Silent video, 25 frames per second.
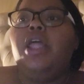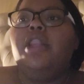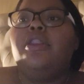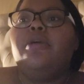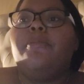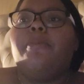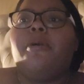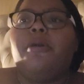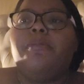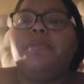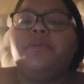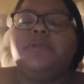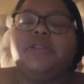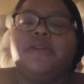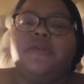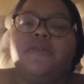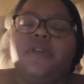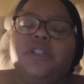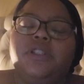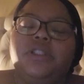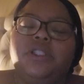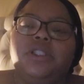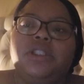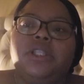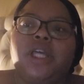The purpose of
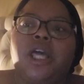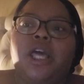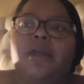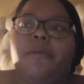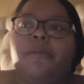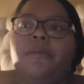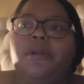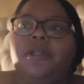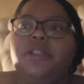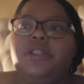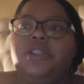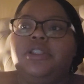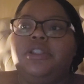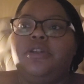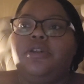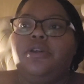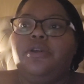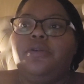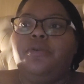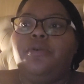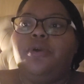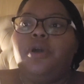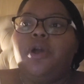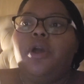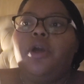this assignment is
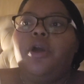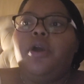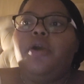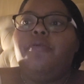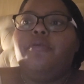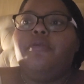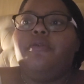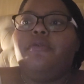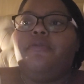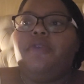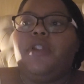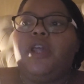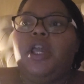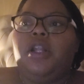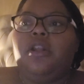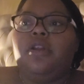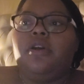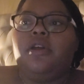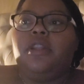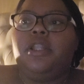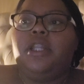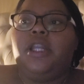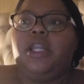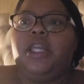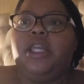to reflect
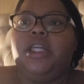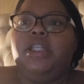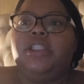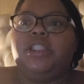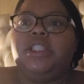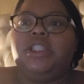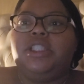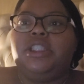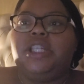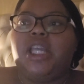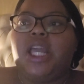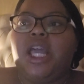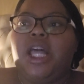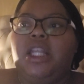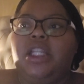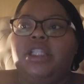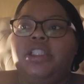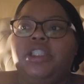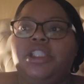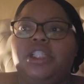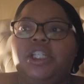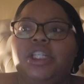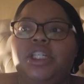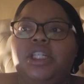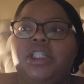on the needs and
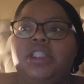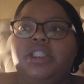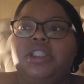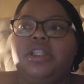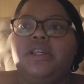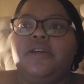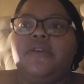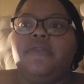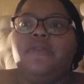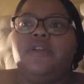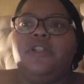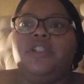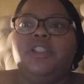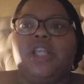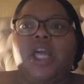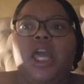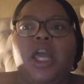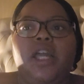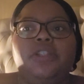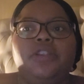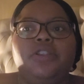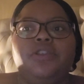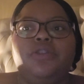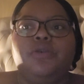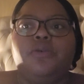challenges of
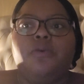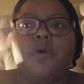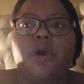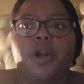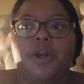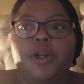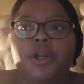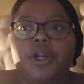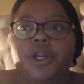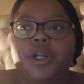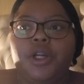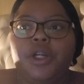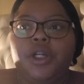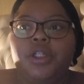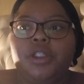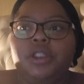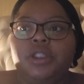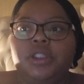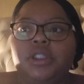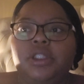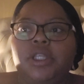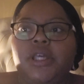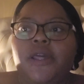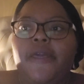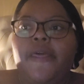disaster
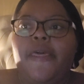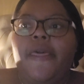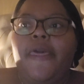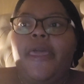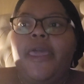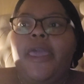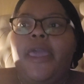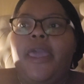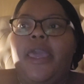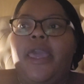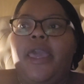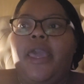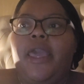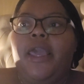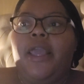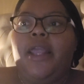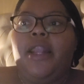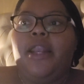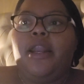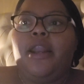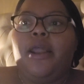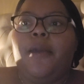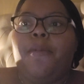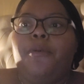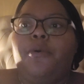workers,
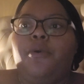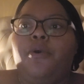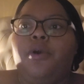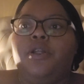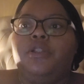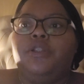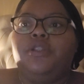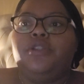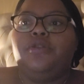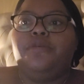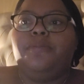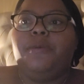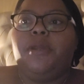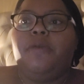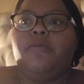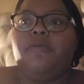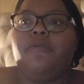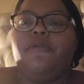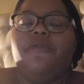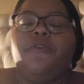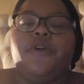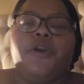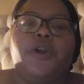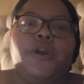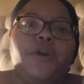and I'm going to be
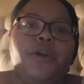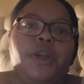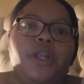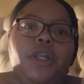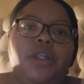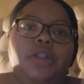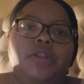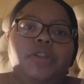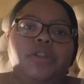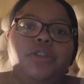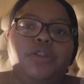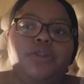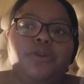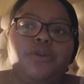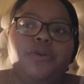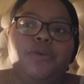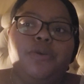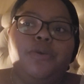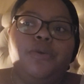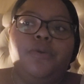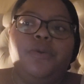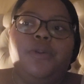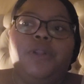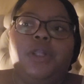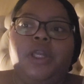referring
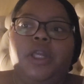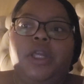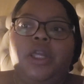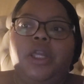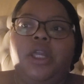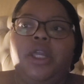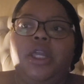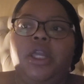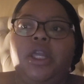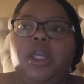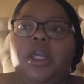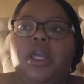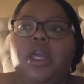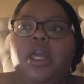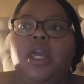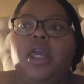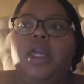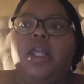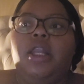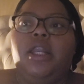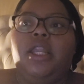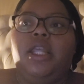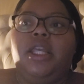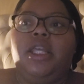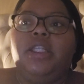to the
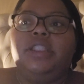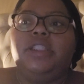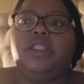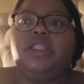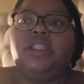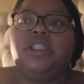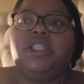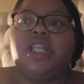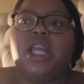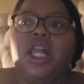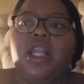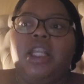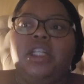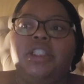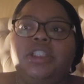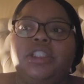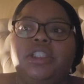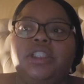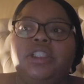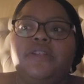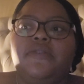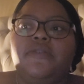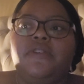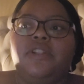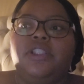needs and
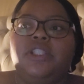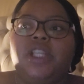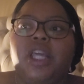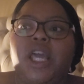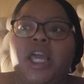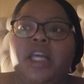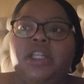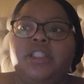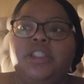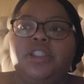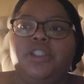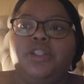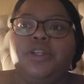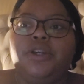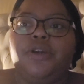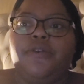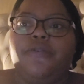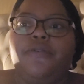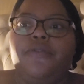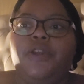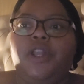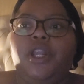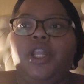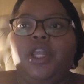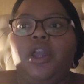challenges of disaster
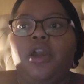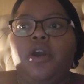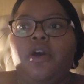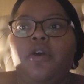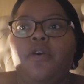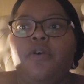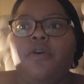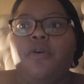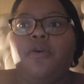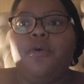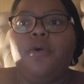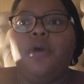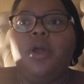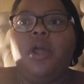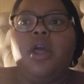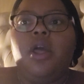video